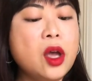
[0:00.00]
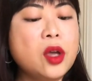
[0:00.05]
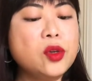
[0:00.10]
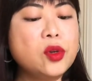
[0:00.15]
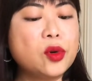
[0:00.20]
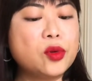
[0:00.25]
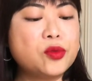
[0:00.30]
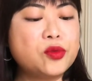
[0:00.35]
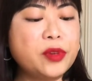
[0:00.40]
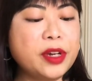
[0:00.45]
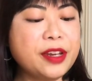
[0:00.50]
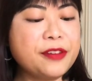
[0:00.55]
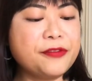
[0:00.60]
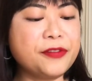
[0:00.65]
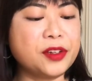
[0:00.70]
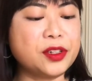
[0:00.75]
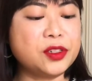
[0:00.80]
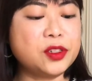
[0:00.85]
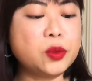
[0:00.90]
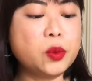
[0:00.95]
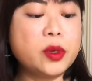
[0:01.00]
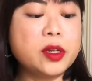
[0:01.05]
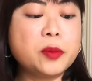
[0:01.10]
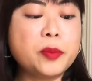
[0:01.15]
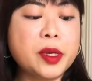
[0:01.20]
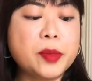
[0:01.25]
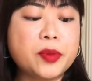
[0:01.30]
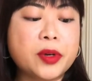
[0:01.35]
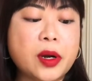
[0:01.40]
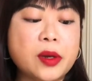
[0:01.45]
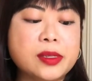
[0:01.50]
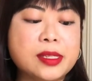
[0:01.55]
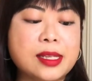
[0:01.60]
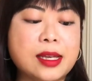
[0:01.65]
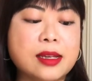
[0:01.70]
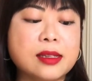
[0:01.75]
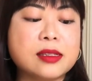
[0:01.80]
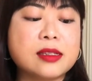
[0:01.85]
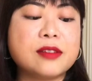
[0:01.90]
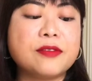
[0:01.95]
Your refund will be
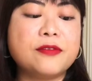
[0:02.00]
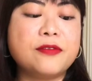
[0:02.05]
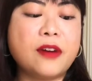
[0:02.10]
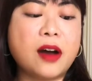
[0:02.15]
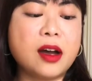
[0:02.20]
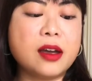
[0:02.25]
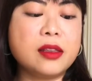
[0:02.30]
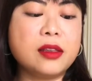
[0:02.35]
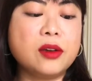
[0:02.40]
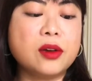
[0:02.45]
processed via